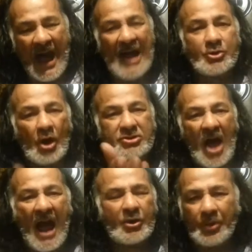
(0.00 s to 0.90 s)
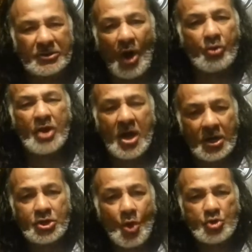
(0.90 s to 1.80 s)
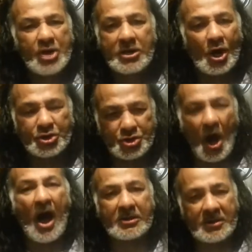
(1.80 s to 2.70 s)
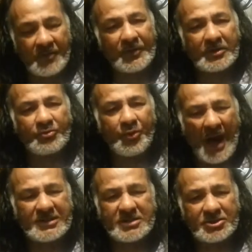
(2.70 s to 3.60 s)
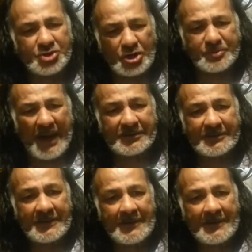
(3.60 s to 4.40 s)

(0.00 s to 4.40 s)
and you attack without using your God-given rights and judgment.